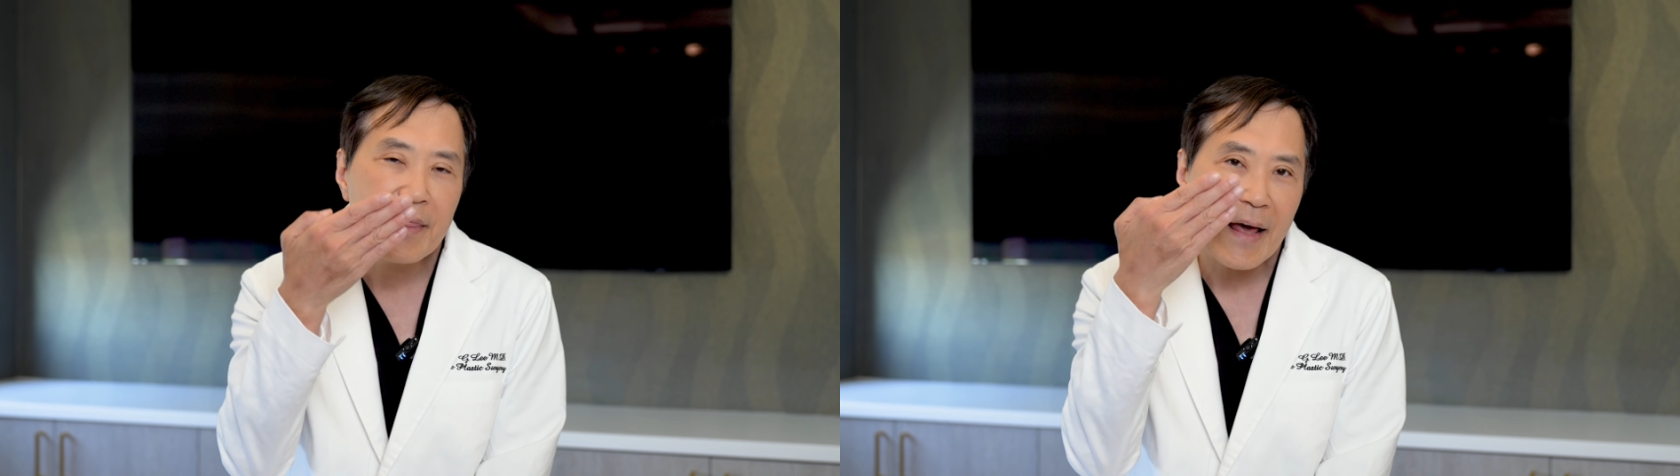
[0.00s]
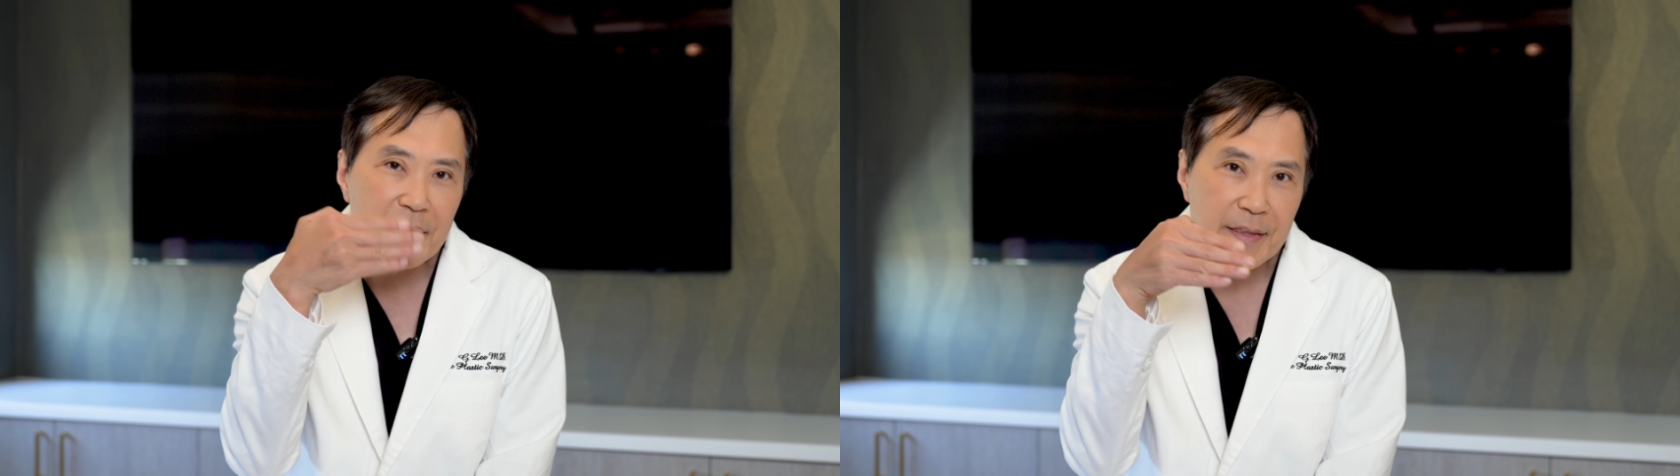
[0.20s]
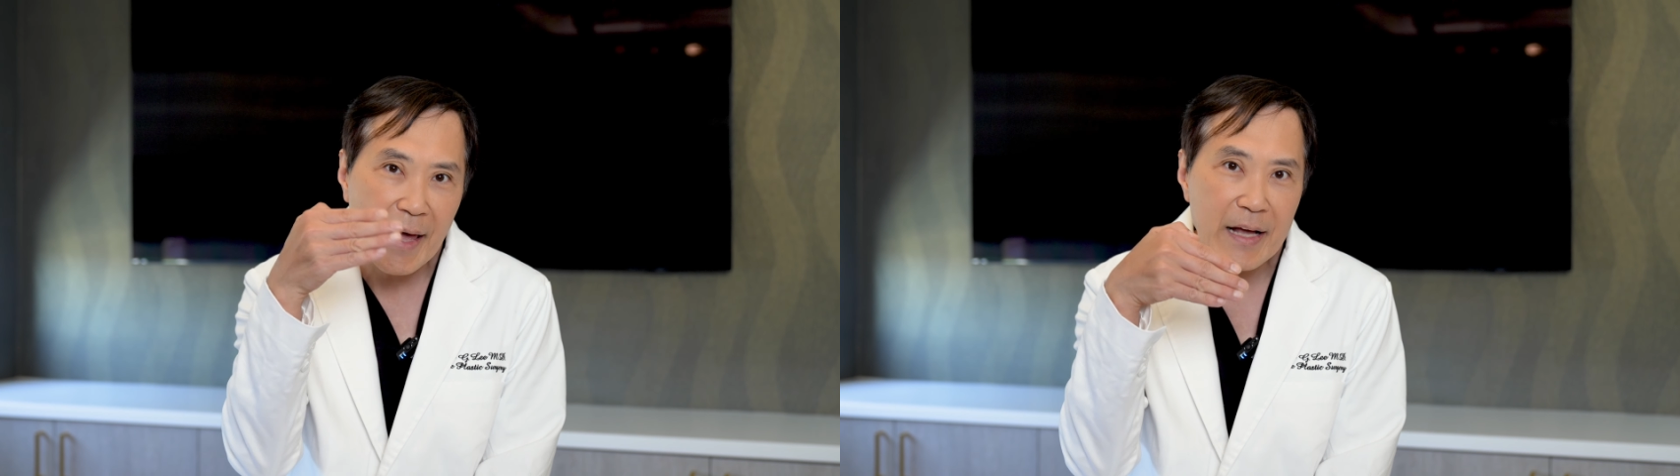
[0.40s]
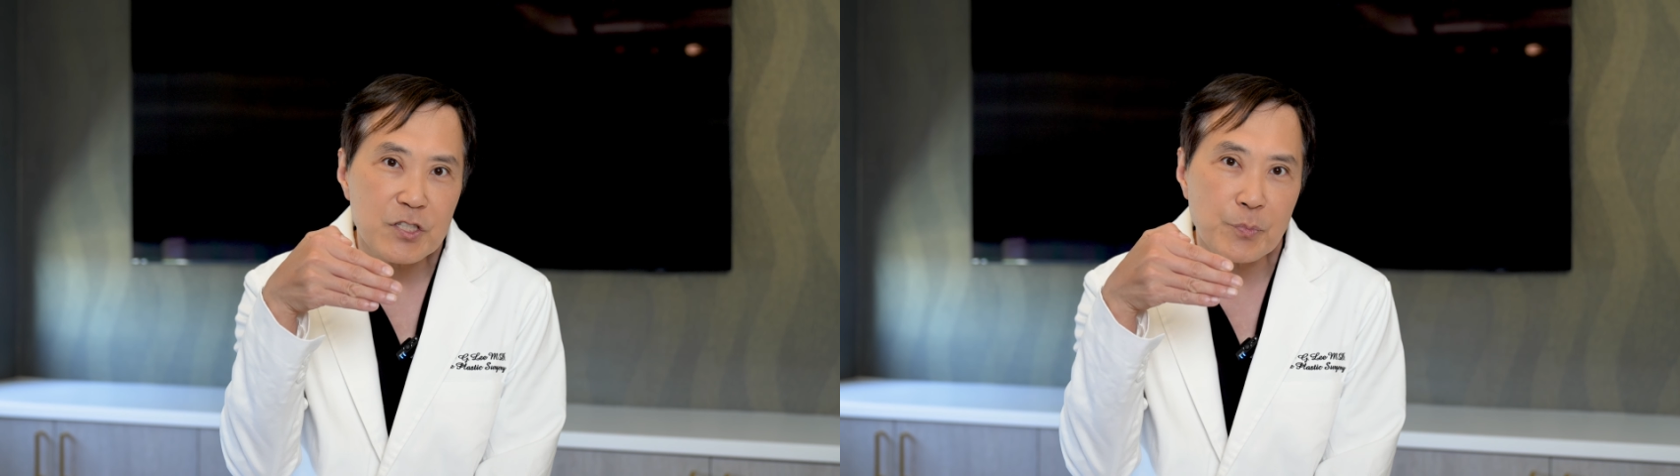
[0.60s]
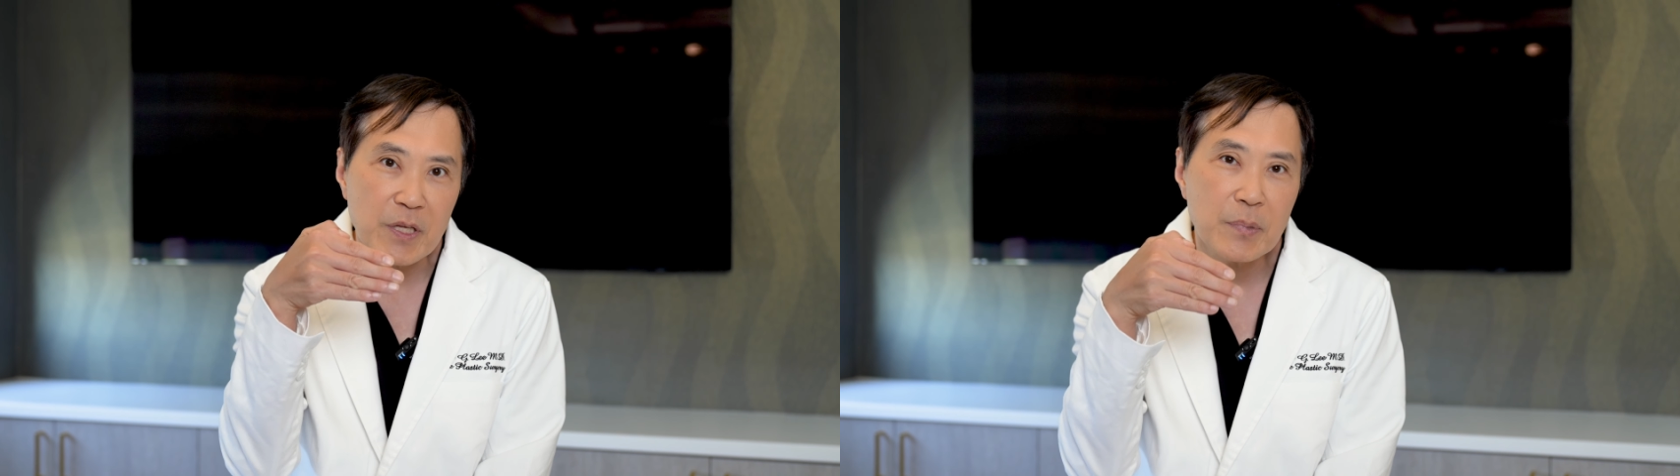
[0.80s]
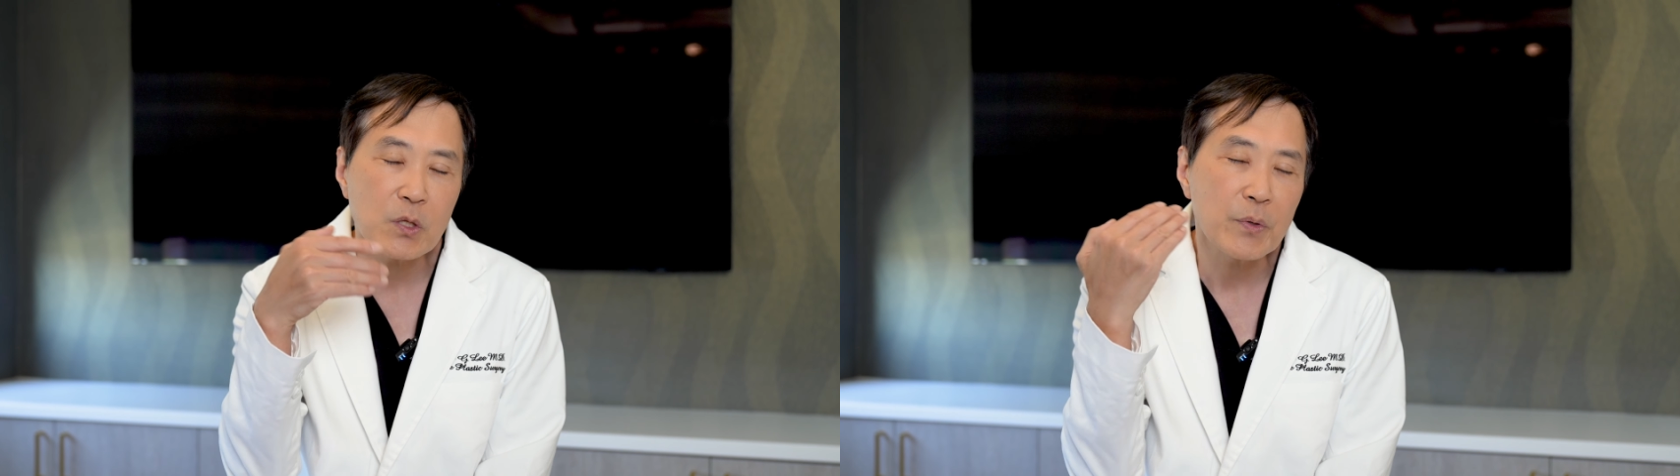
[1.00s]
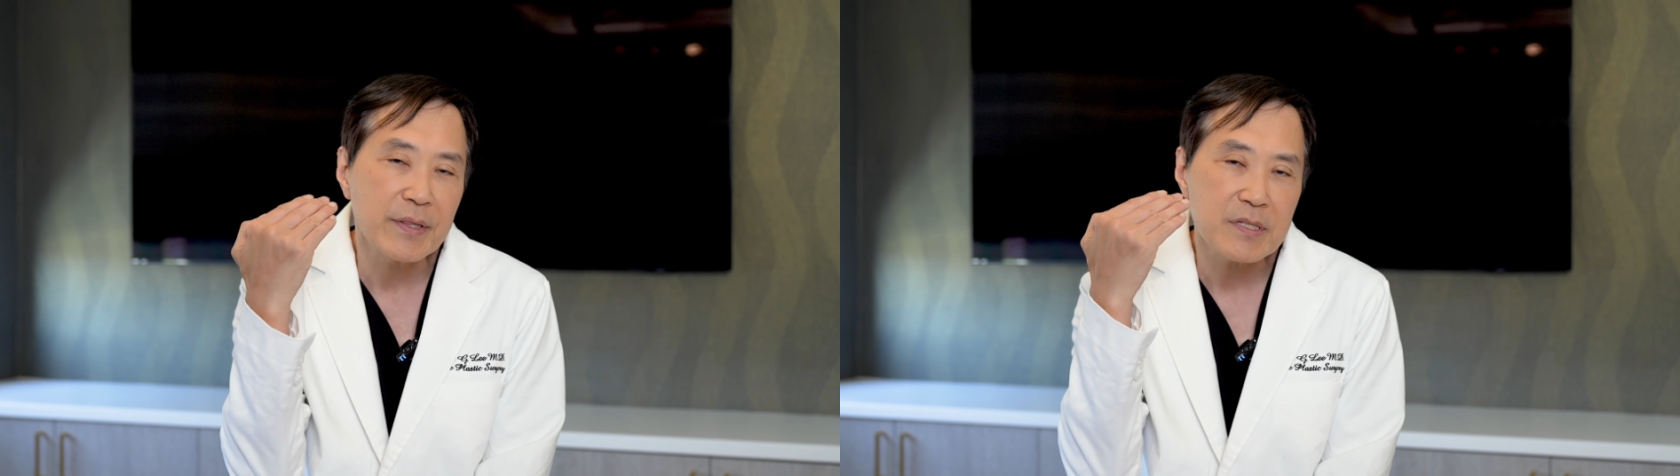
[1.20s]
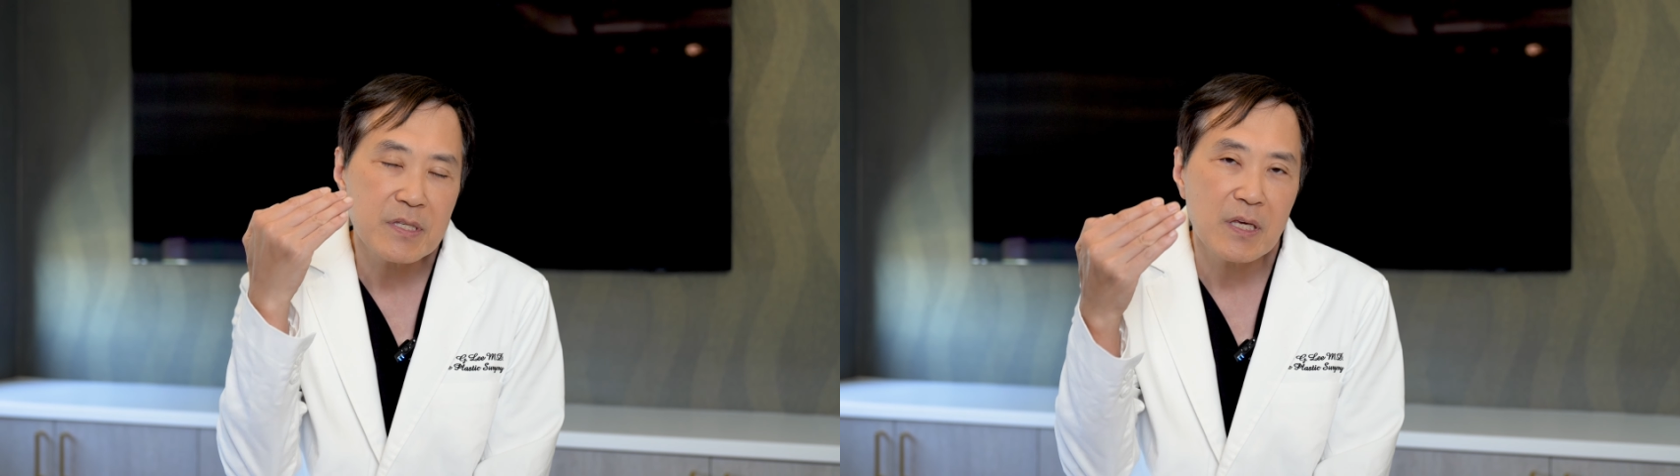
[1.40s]
that attachment between
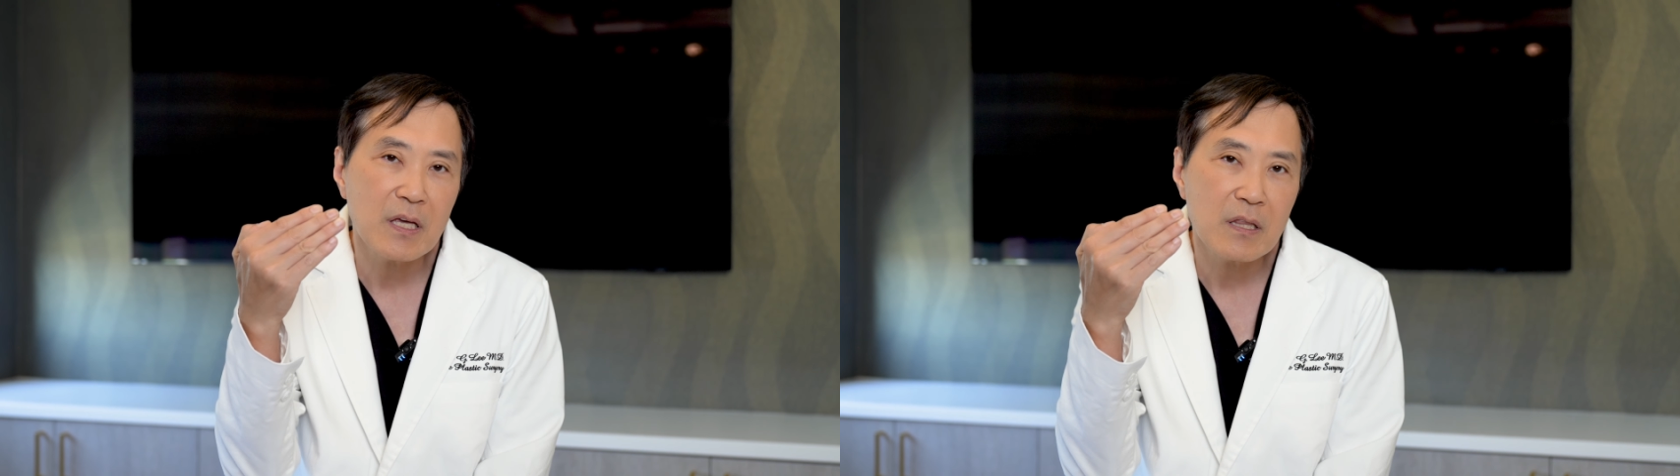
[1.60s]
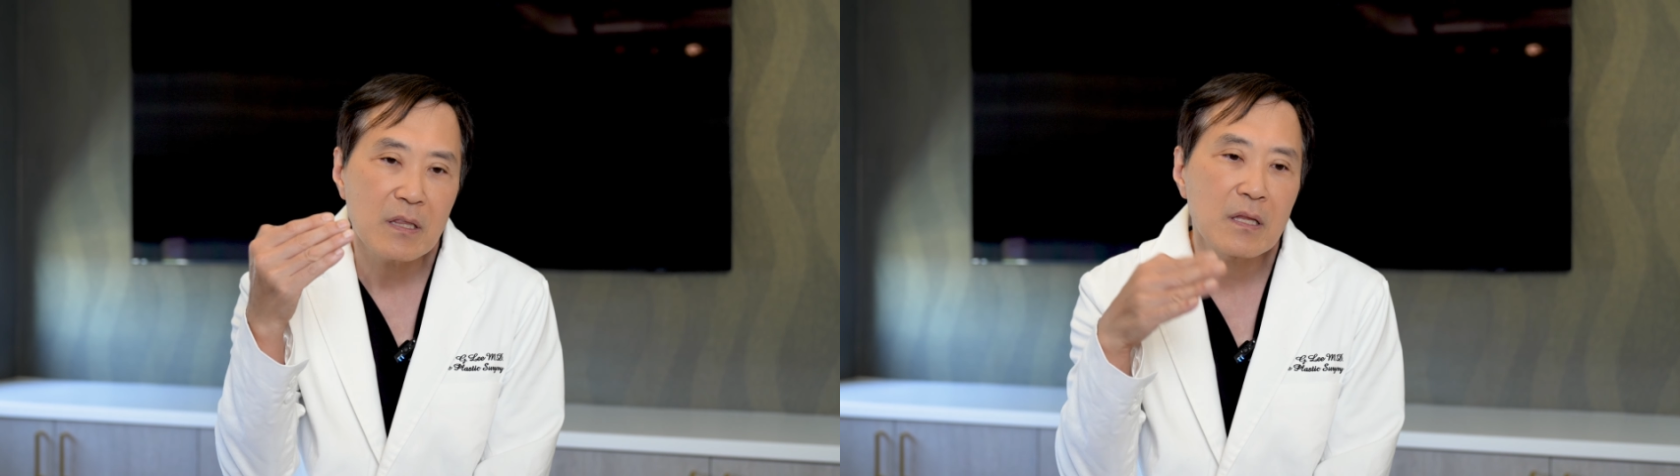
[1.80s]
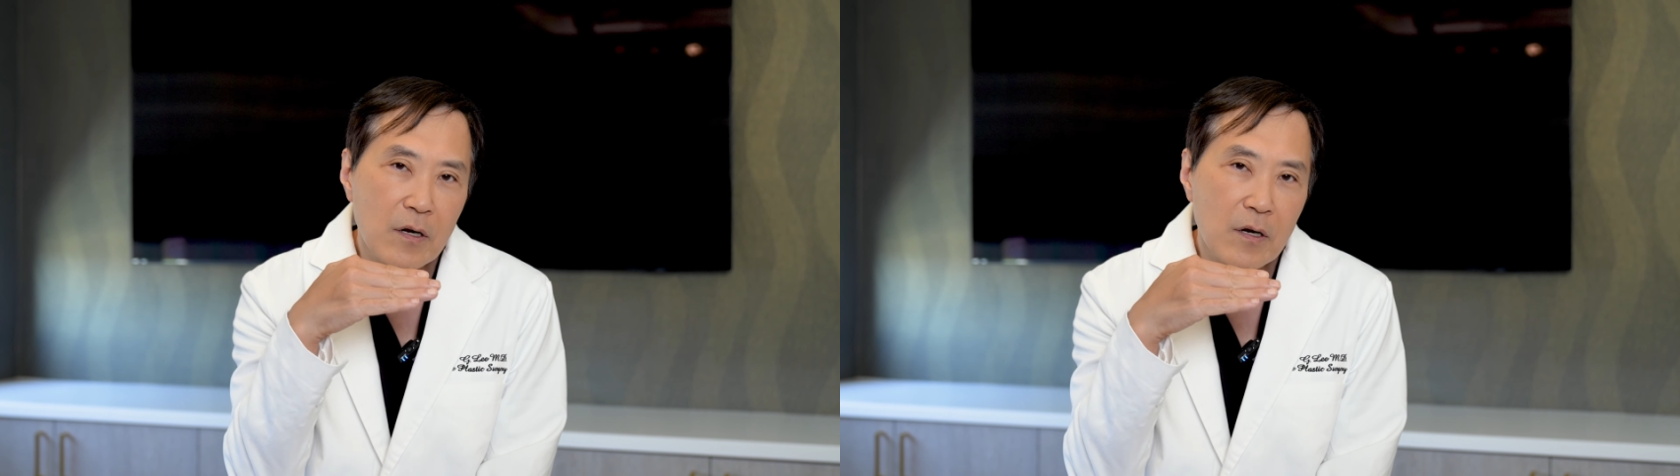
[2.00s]
the skin,